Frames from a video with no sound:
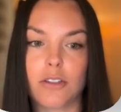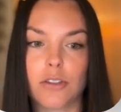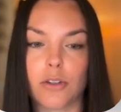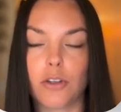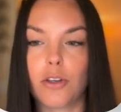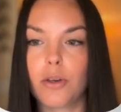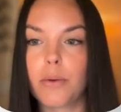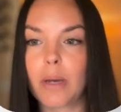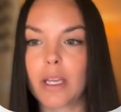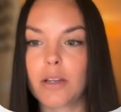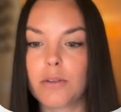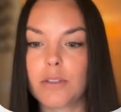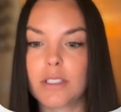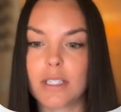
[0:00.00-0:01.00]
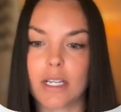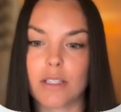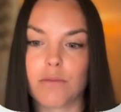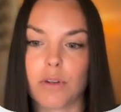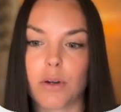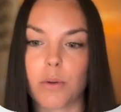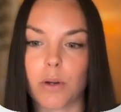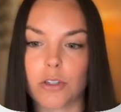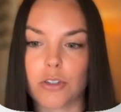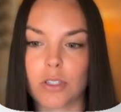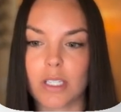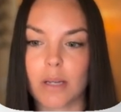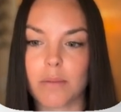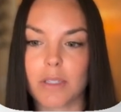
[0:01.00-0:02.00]
So Q angle stands for
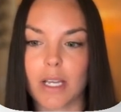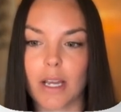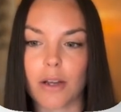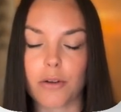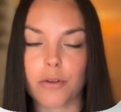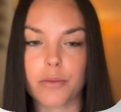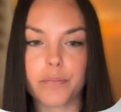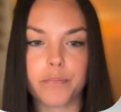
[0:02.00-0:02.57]
quadriceps angle.